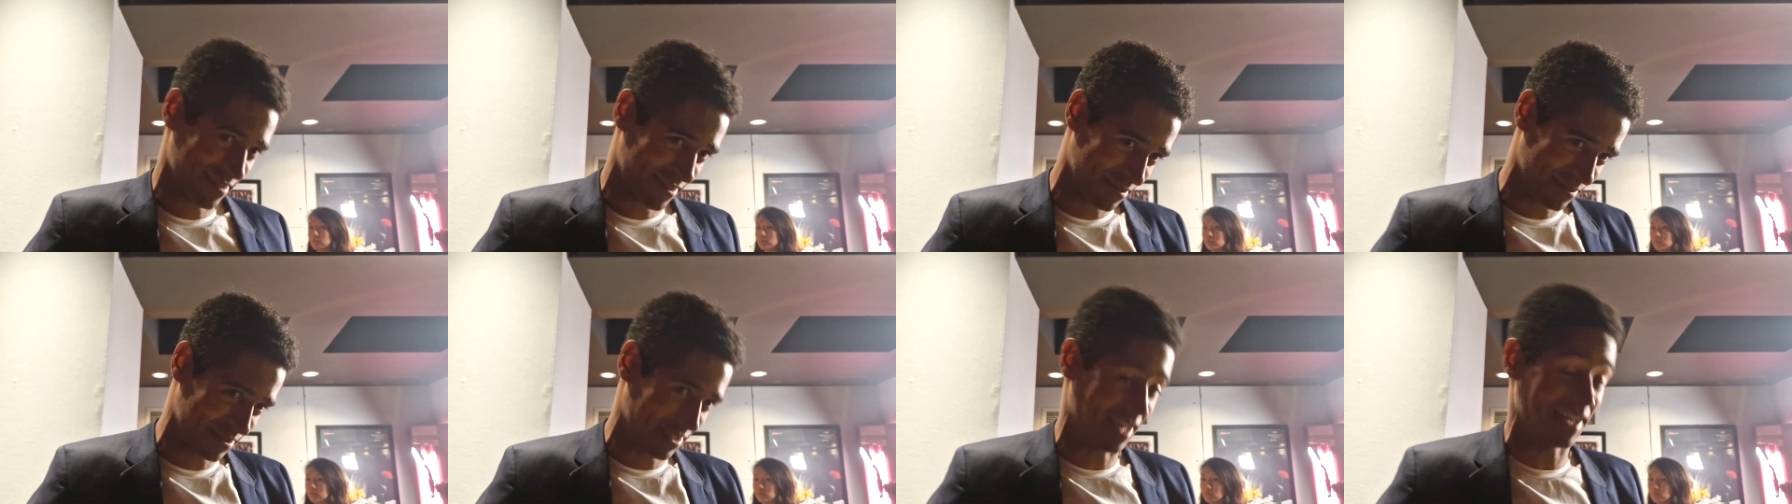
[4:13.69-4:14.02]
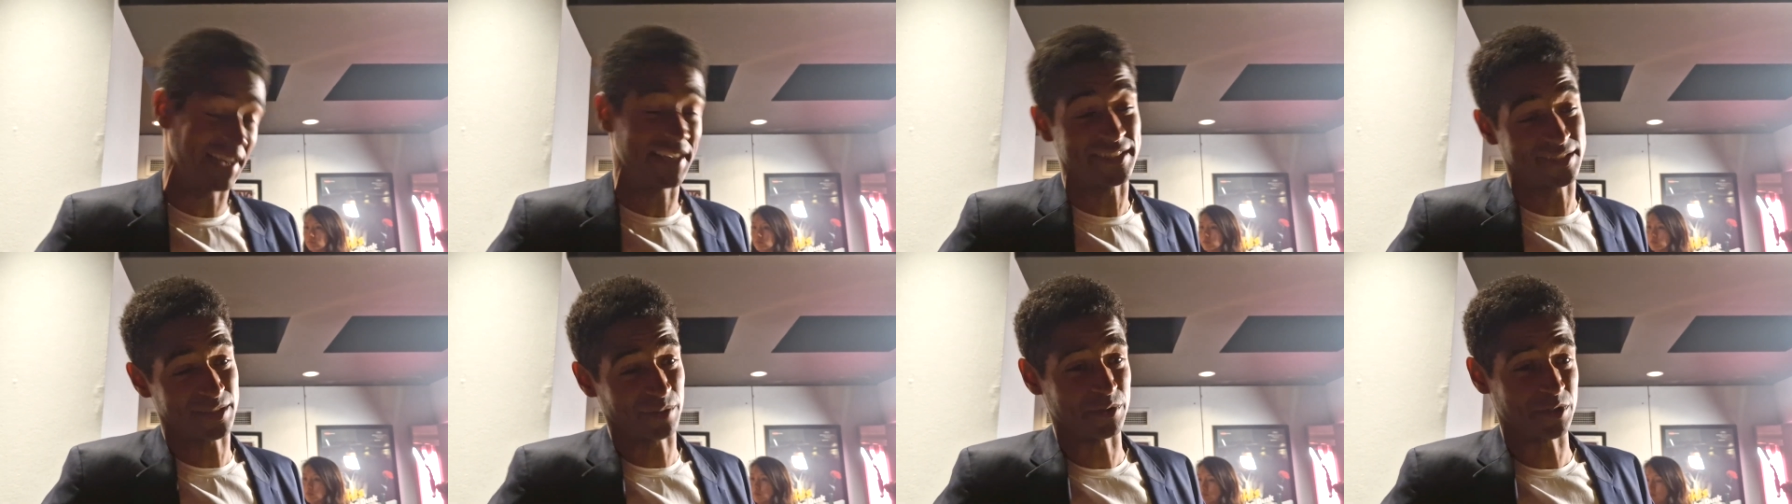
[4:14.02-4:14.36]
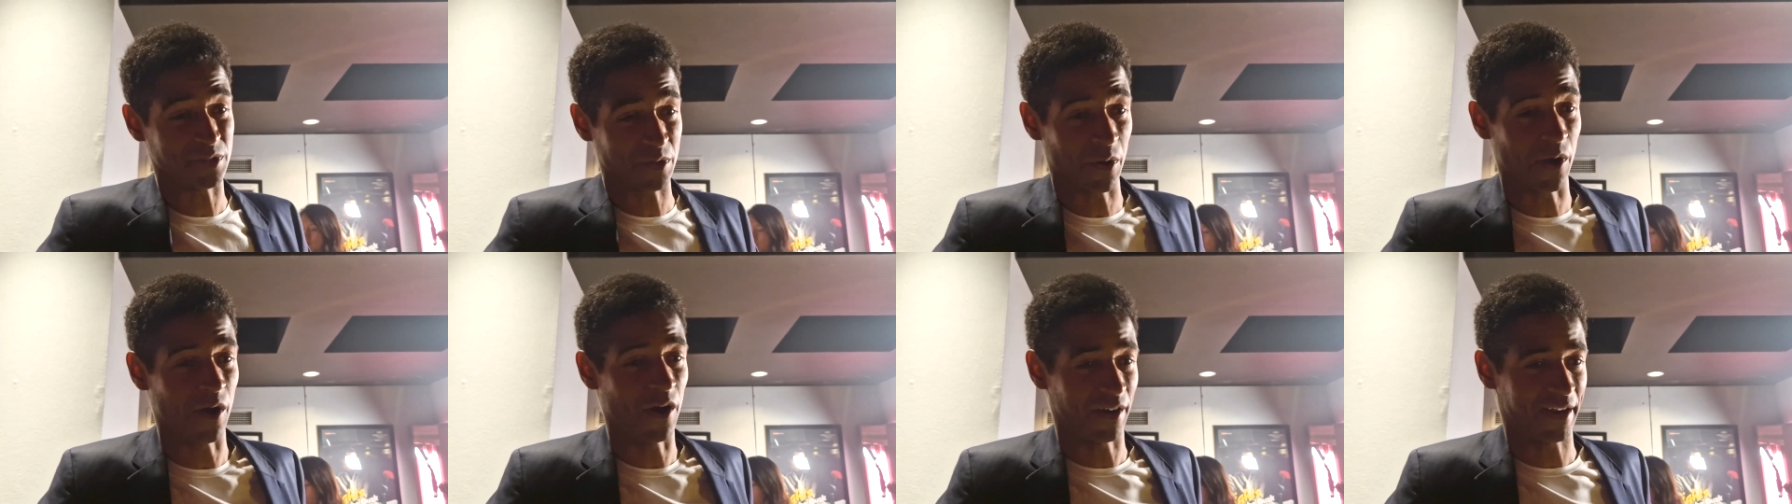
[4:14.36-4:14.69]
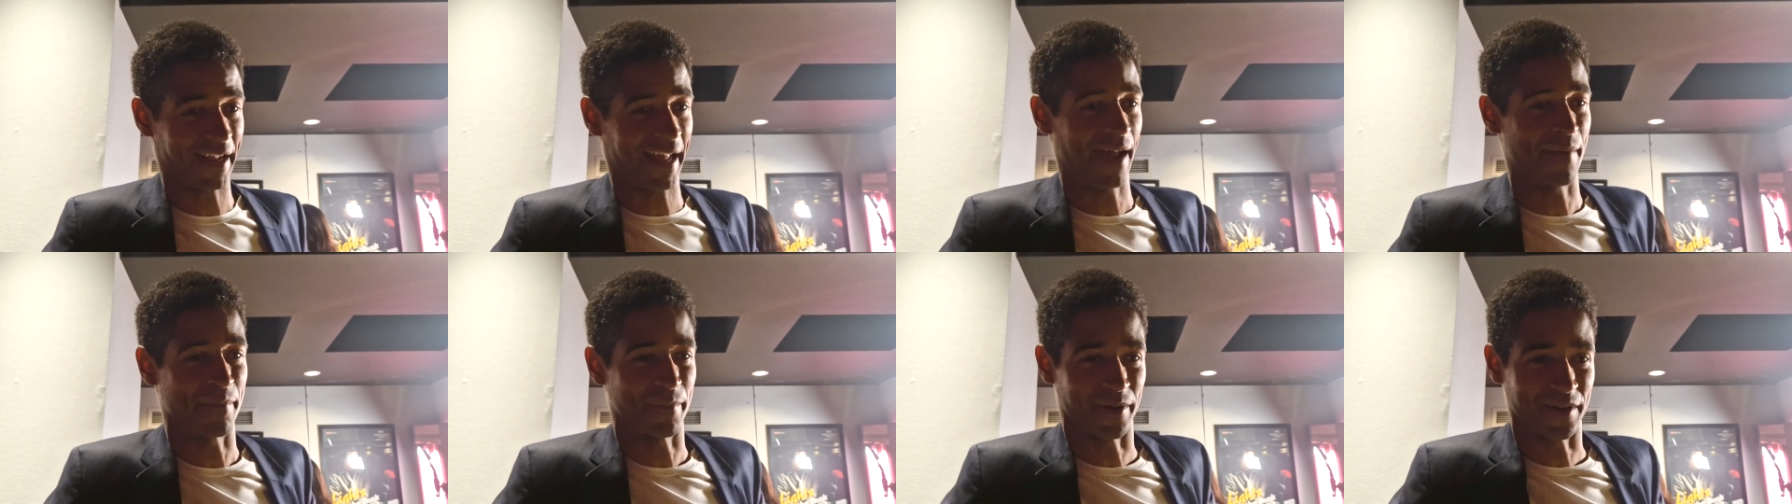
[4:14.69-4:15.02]
At least it was caught on
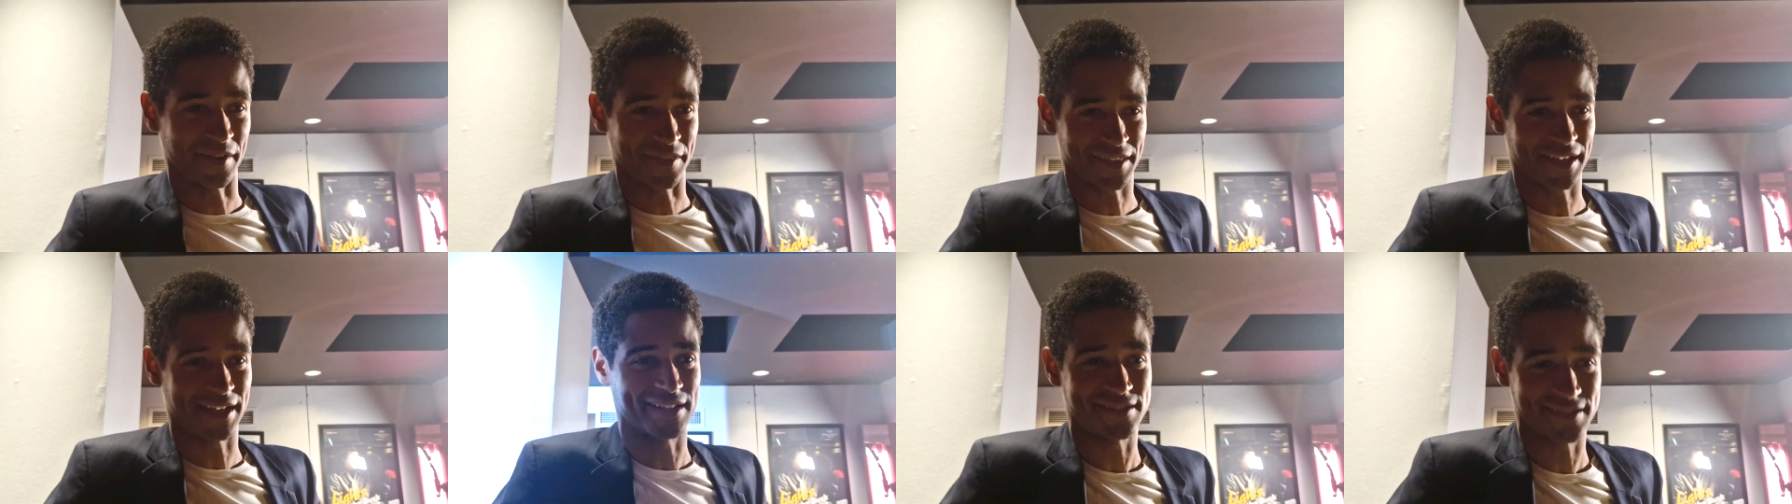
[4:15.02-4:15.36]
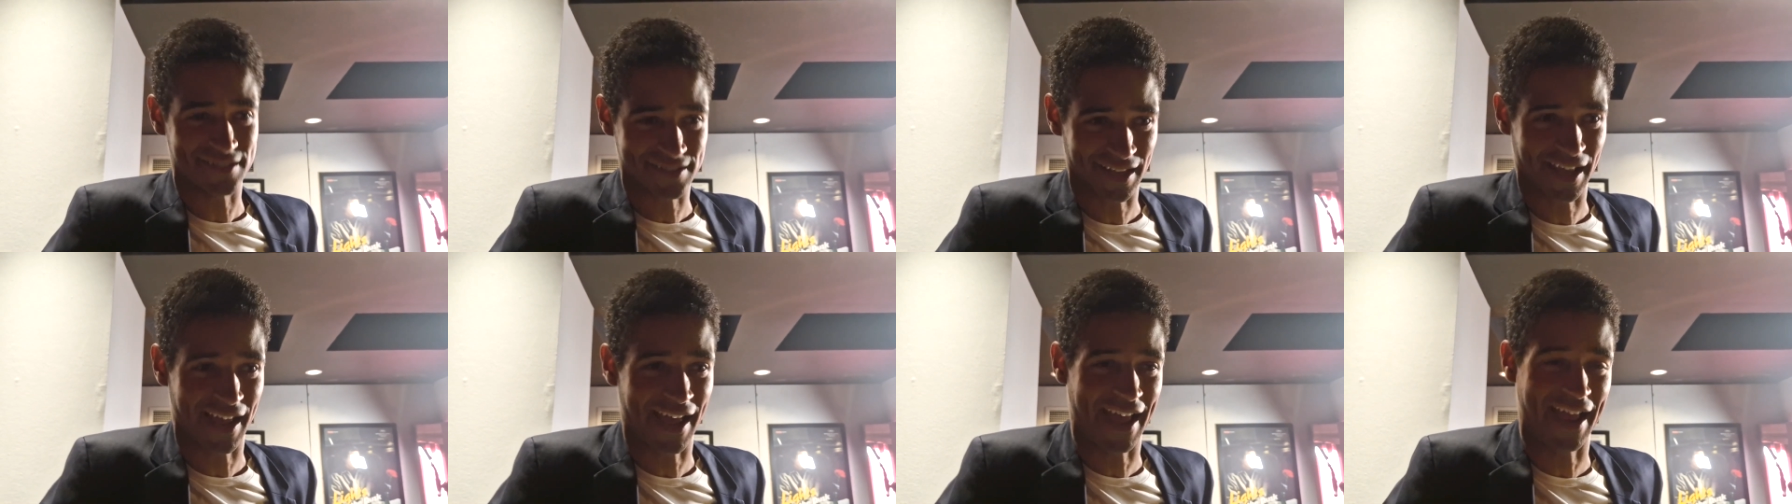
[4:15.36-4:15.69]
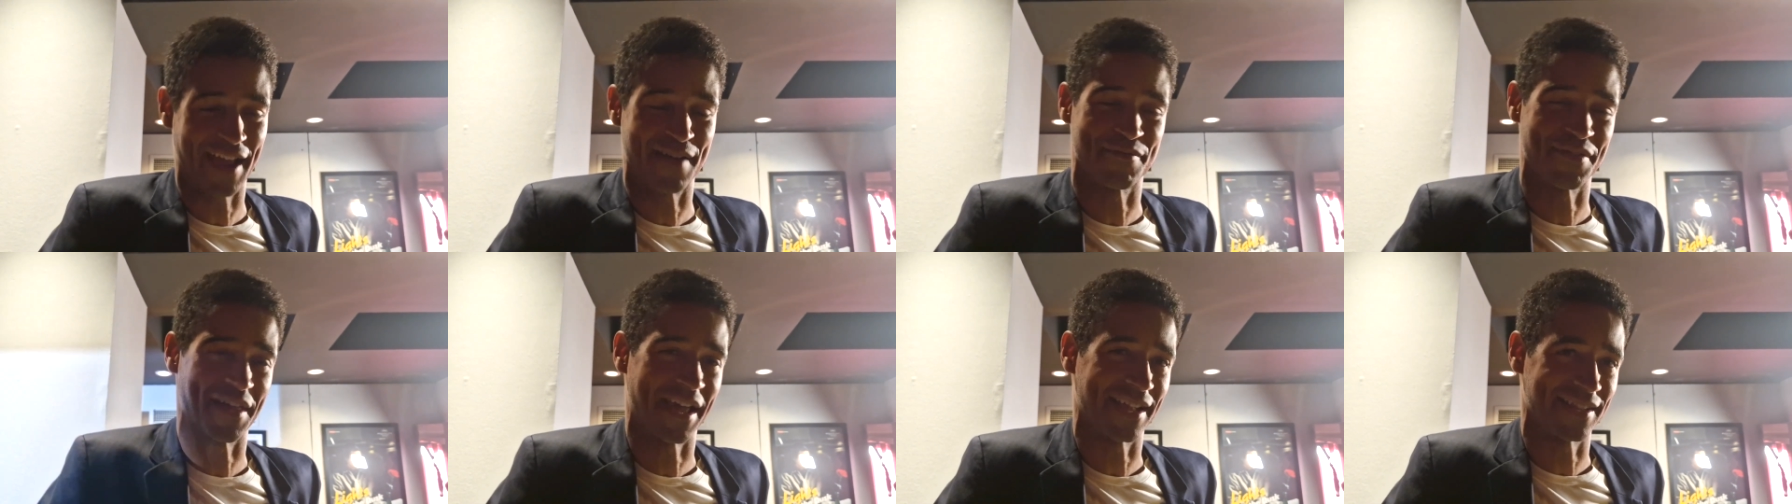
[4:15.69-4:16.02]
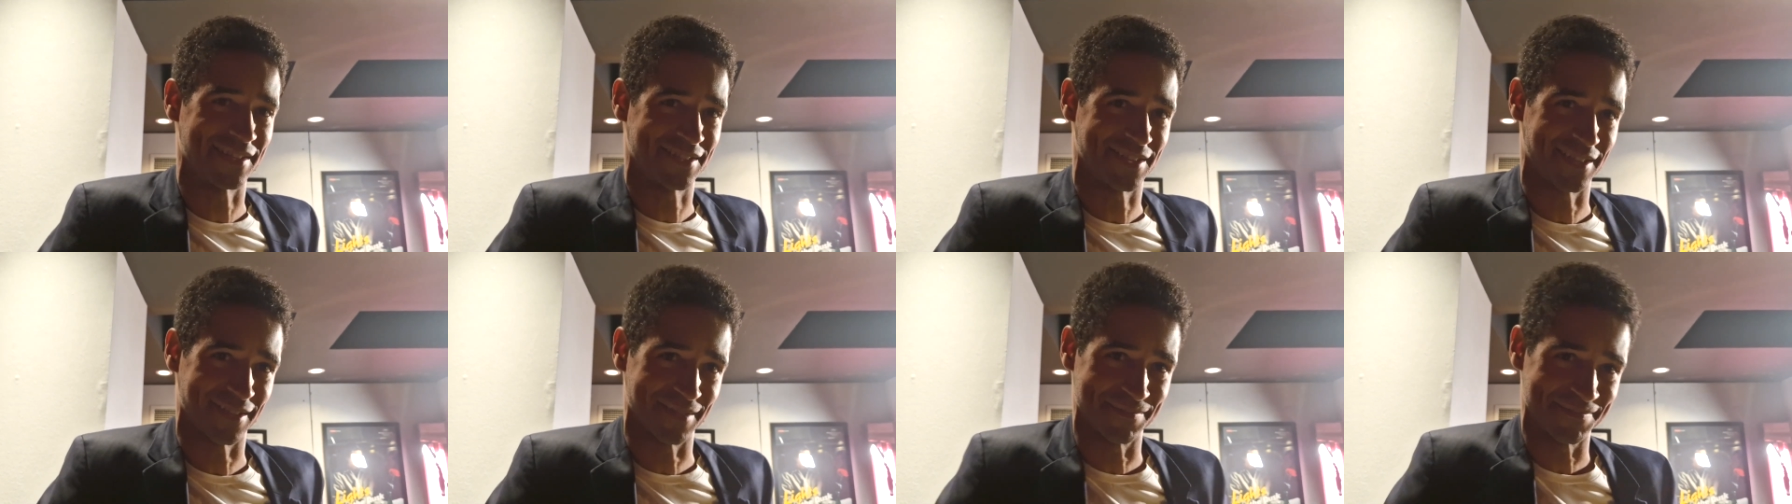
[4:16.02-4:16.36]
camera. I have
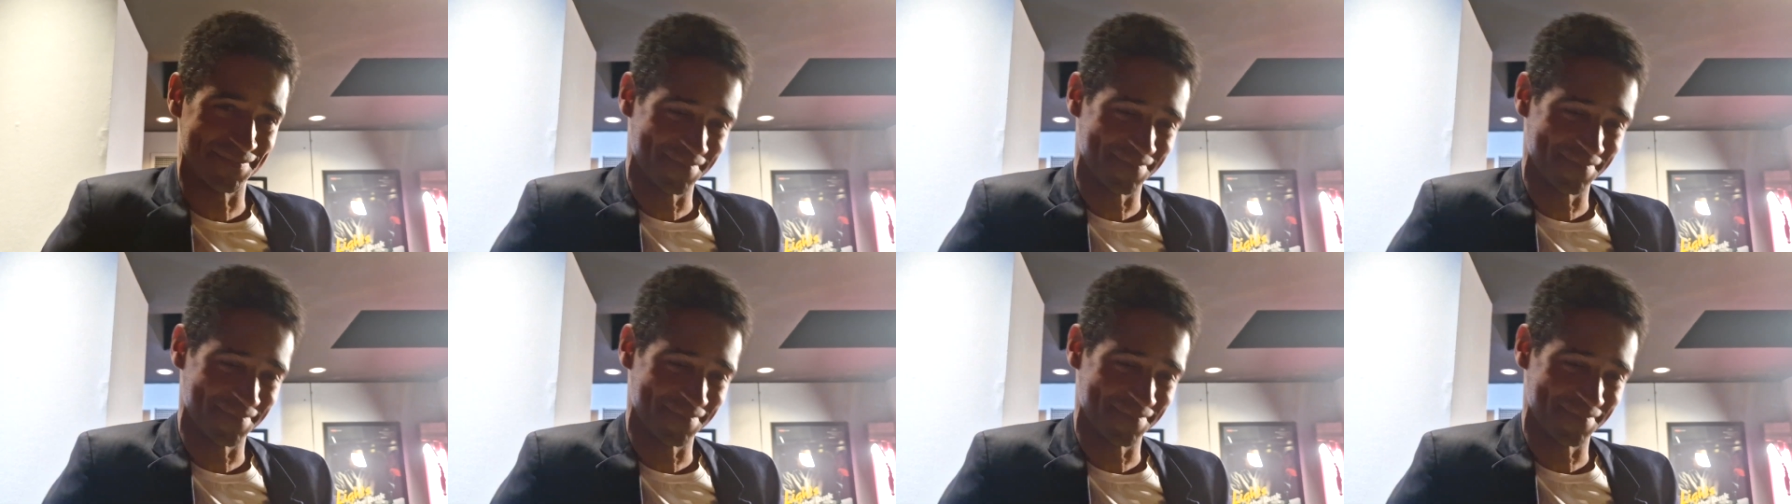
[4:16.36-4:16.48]
that to